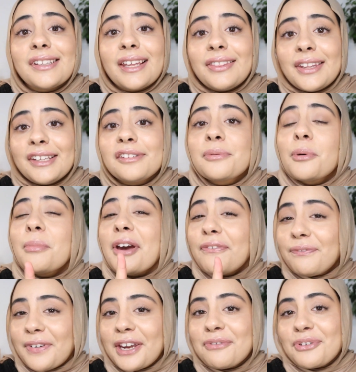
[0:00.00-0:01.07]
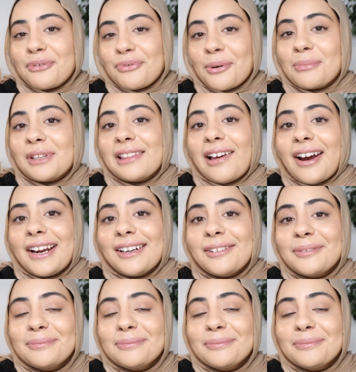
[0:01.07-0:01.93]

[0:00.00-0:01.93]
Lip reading: and these were my favorite from the line.